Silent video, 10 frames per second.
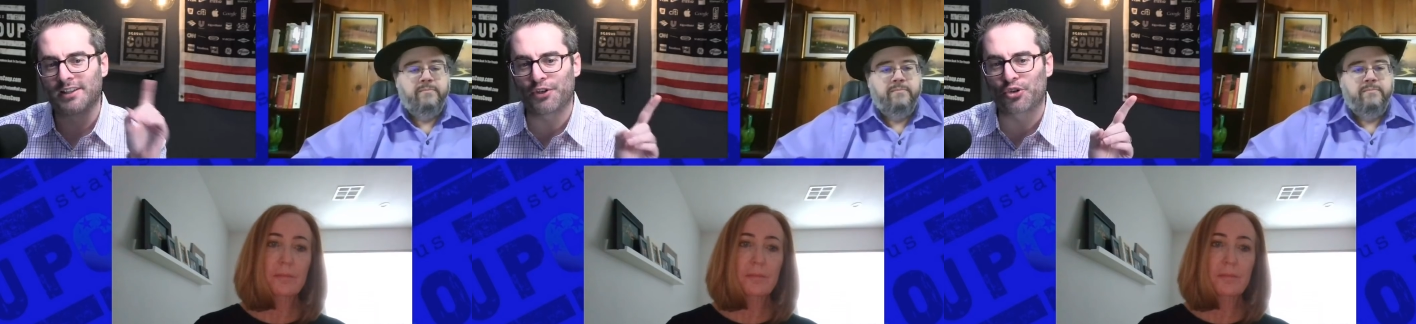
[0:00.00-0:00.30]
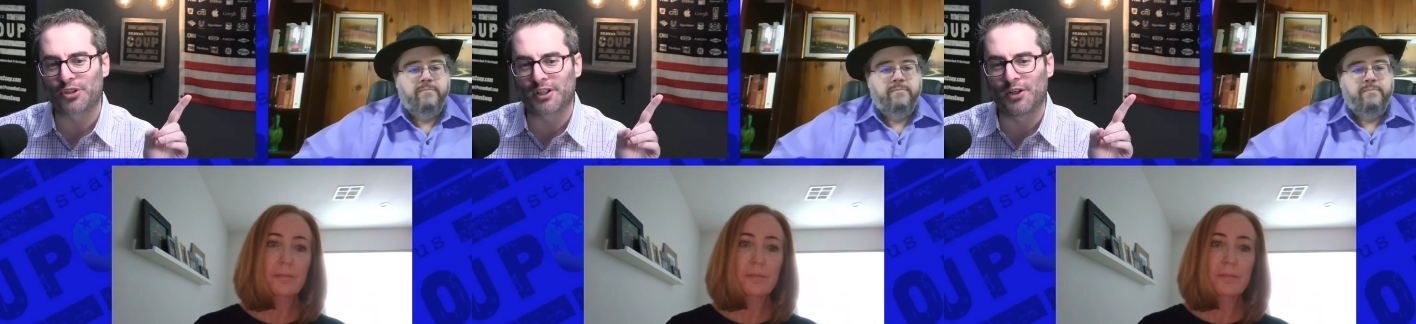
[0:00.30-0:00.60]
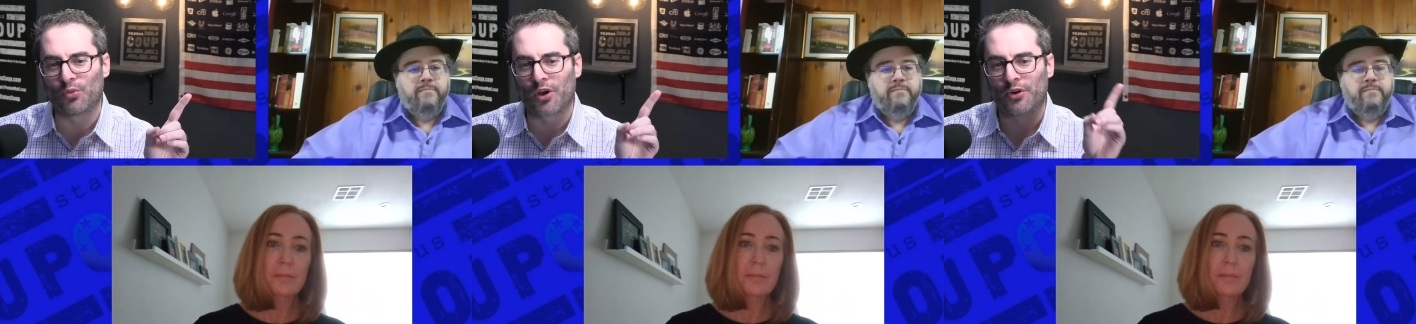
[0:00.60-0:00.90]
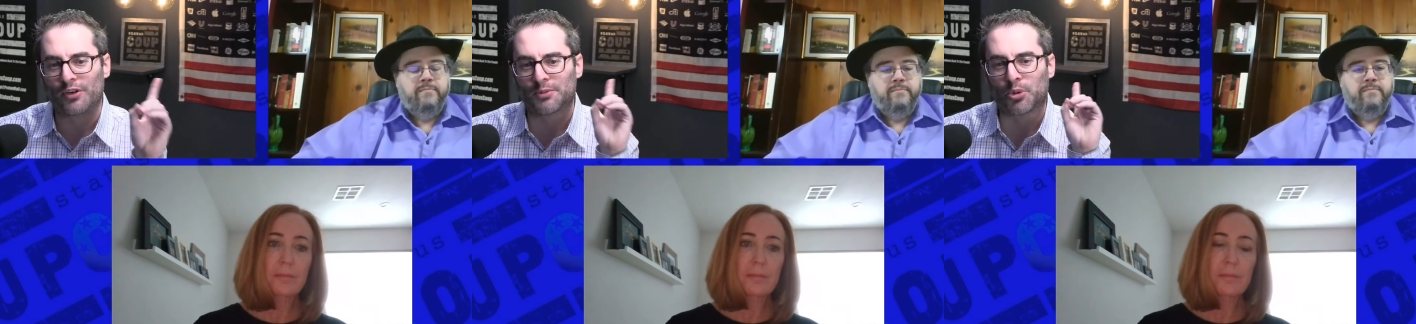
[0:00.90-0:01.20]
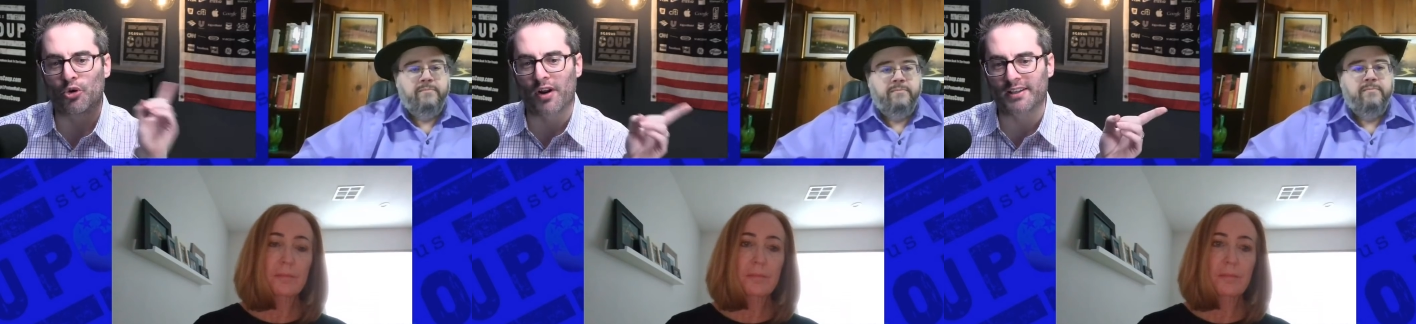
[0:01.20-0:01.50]
Speaker 1: interested in whether it's
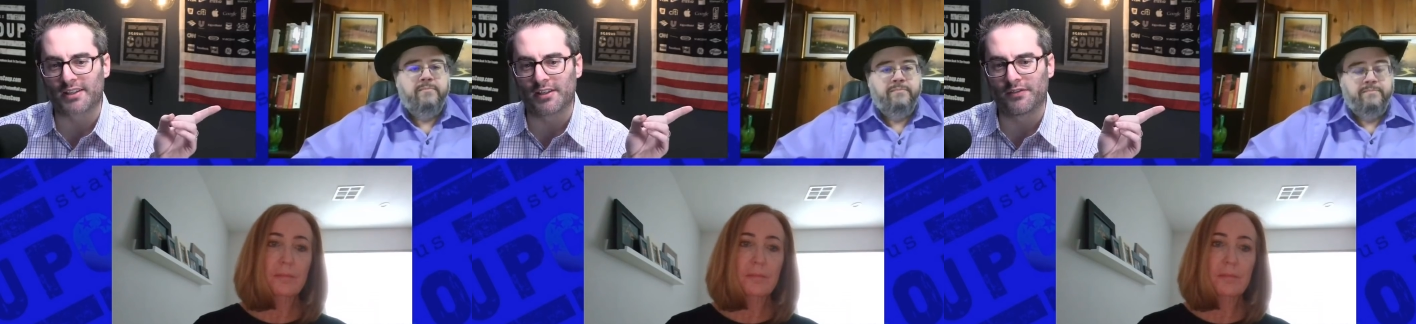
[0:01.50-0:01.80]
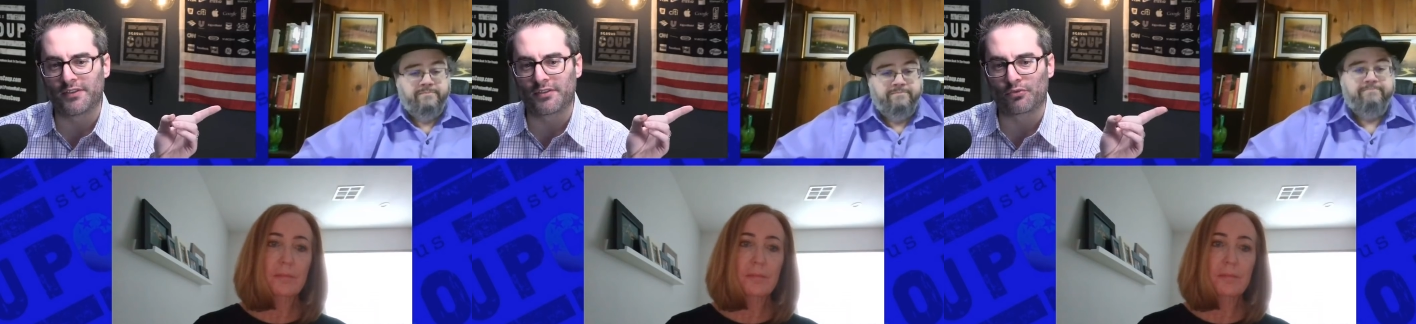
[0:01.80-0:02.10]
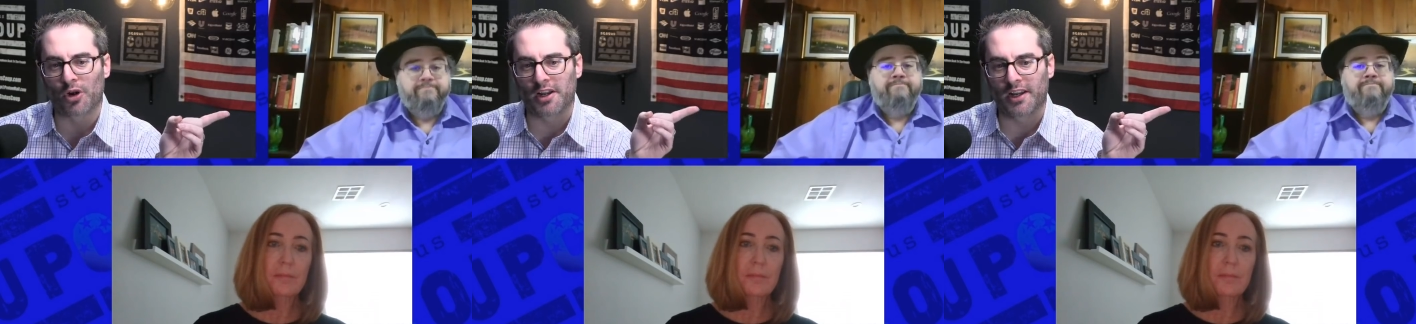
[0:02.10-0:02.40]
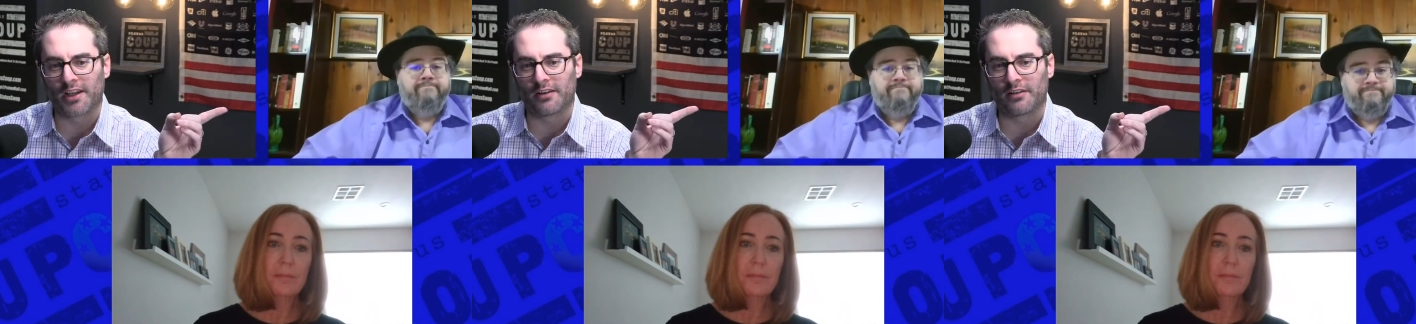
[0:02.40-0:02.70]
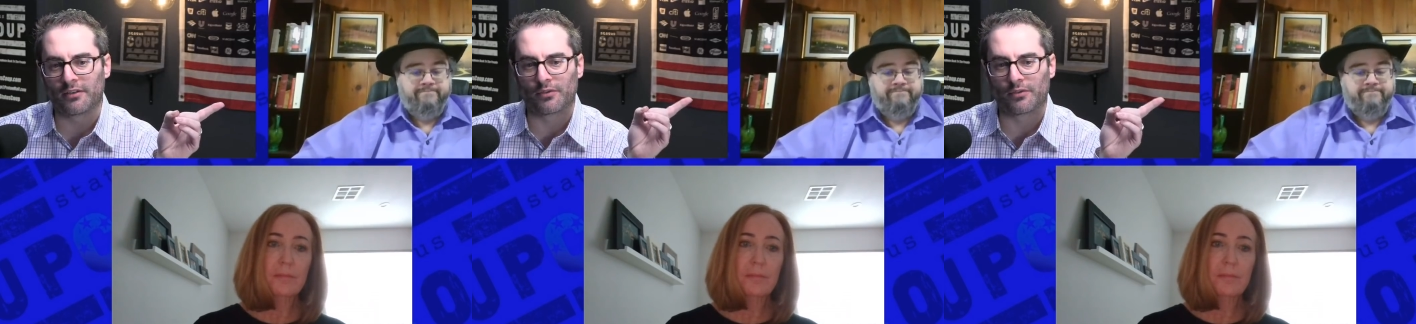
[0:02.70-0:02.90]
progressives running it,